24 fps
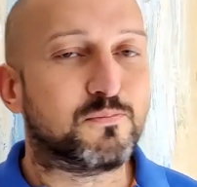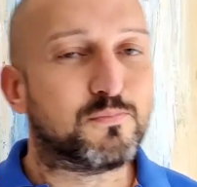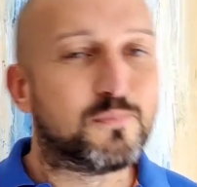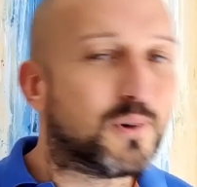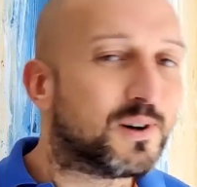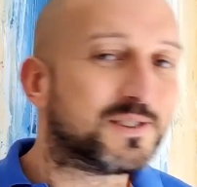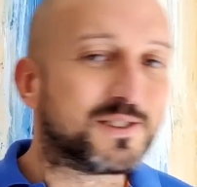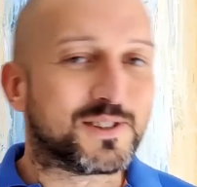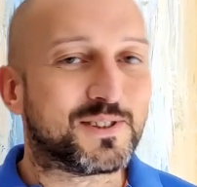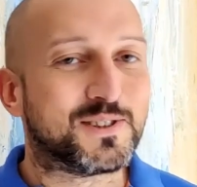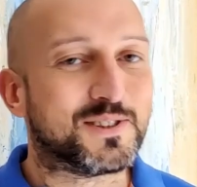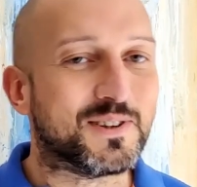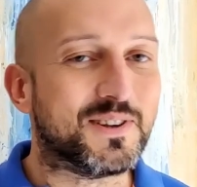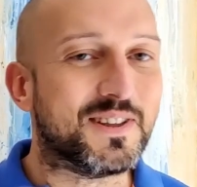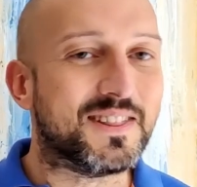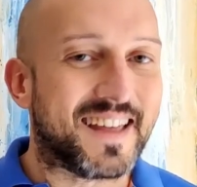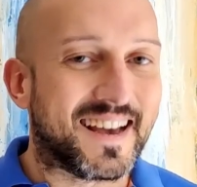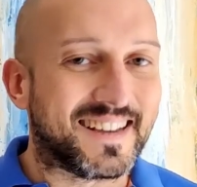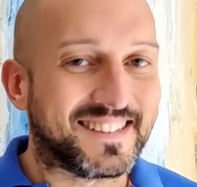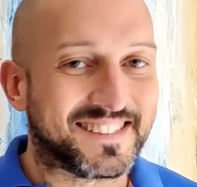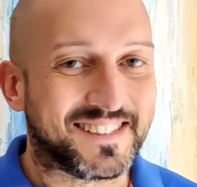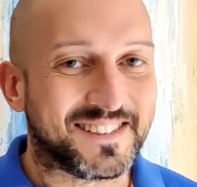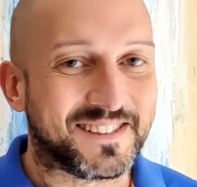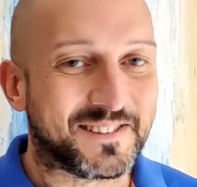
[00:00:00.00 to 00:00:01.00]
What do you do in
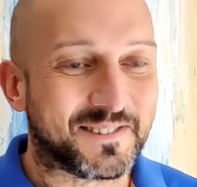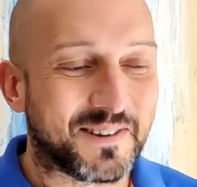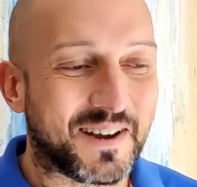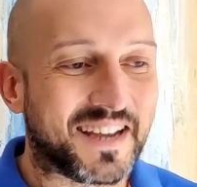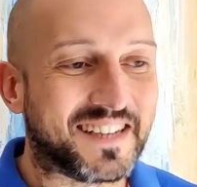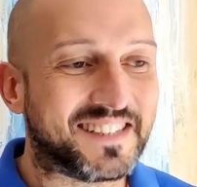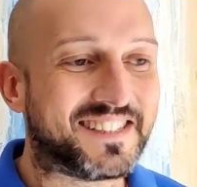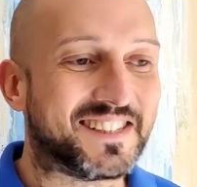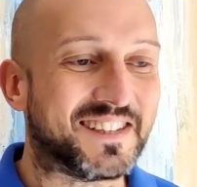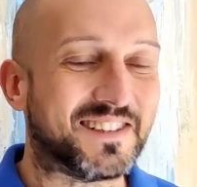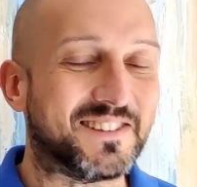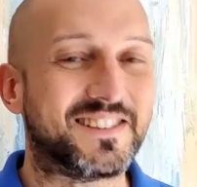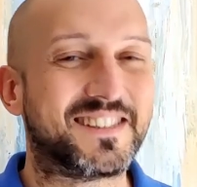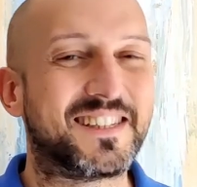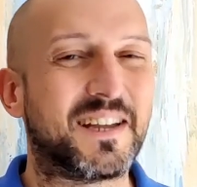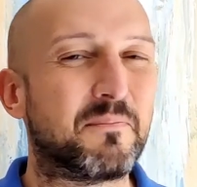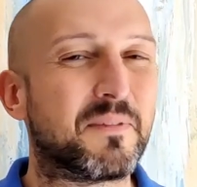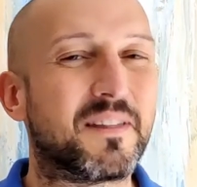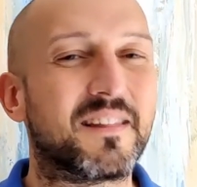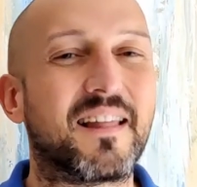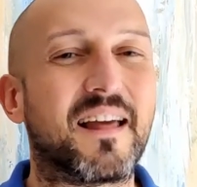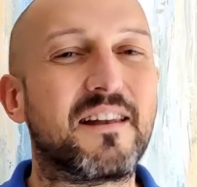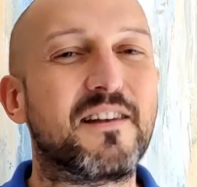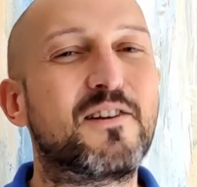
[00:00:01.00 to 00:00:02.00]
that situation?
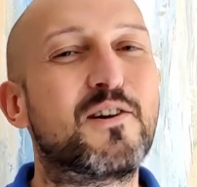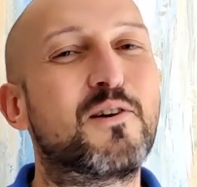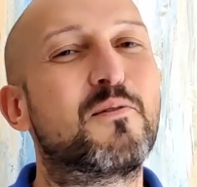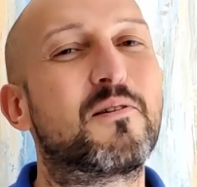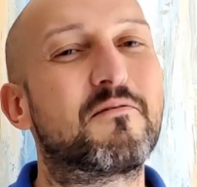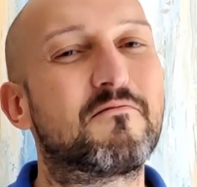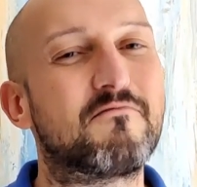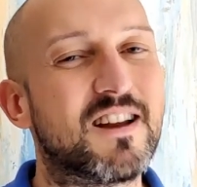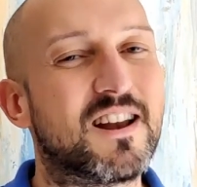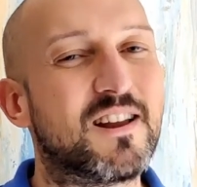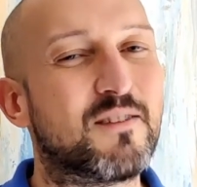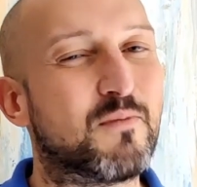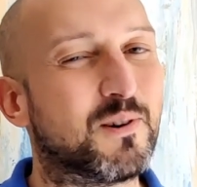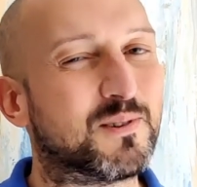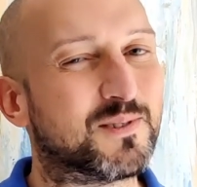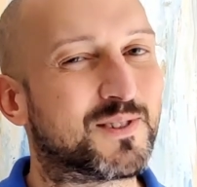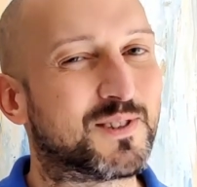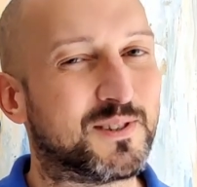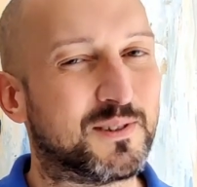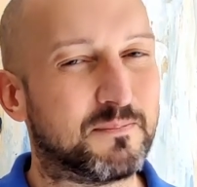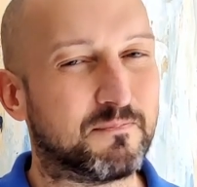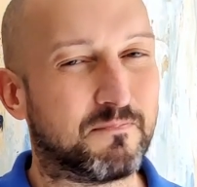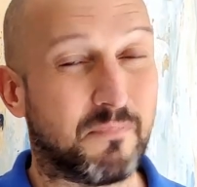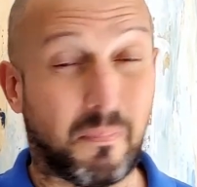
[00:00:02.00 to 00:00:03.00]
Something that no one really
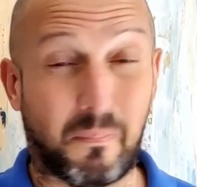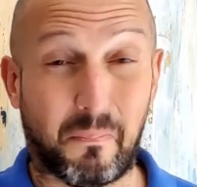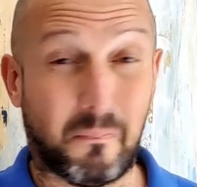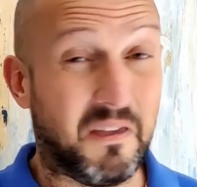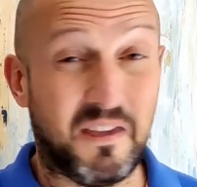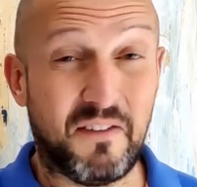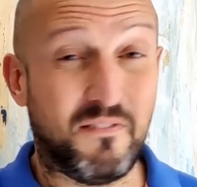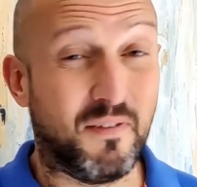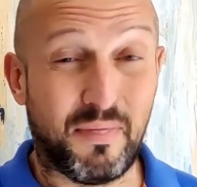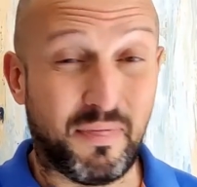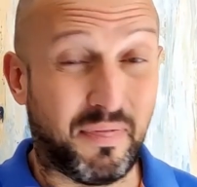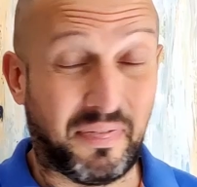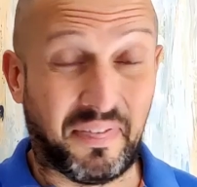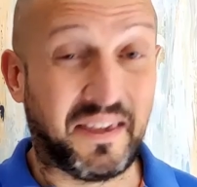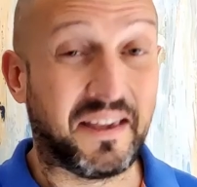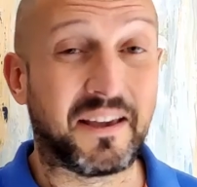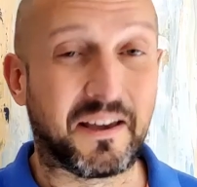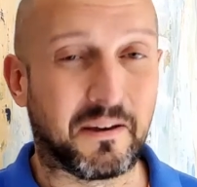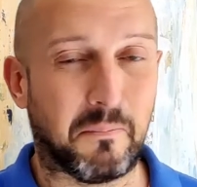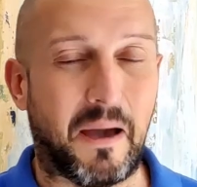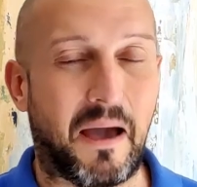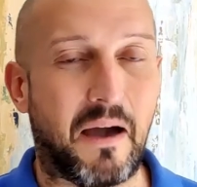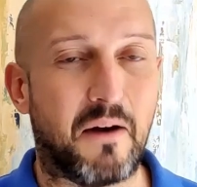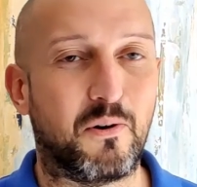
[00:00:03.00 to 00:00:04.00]
wants to even
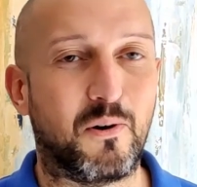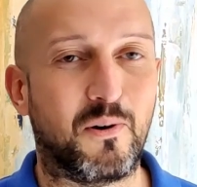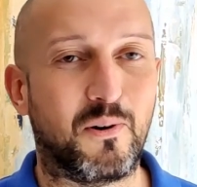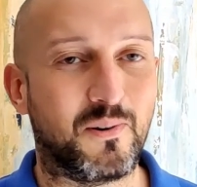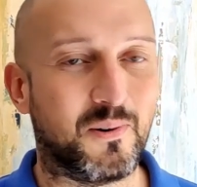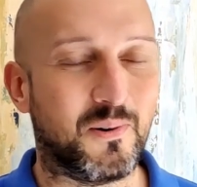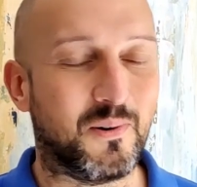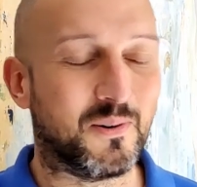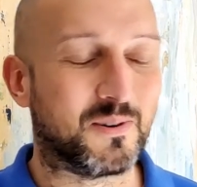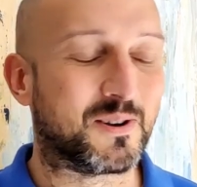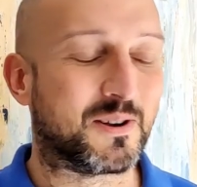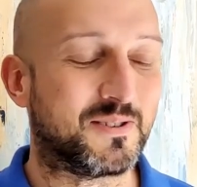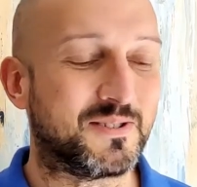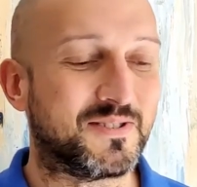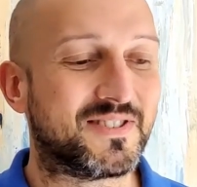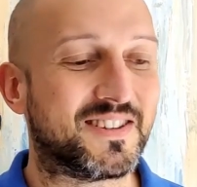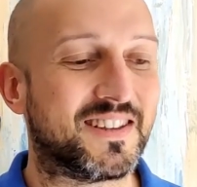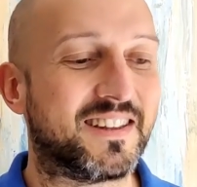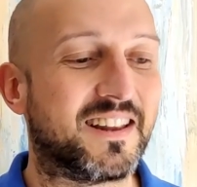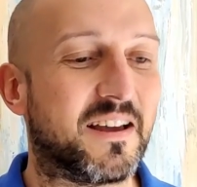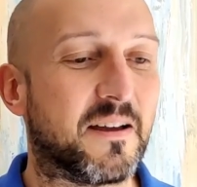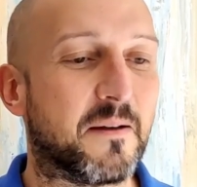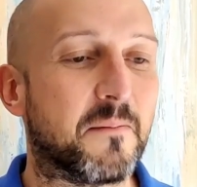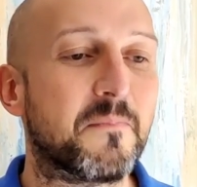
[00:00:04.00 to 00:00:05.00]
think about or
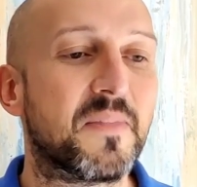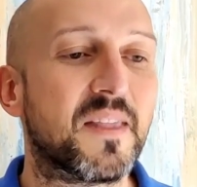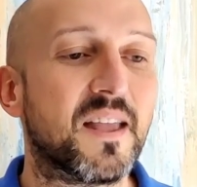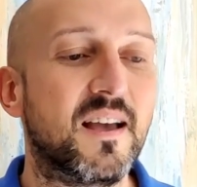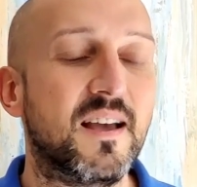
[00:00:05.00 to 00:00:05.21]
consider.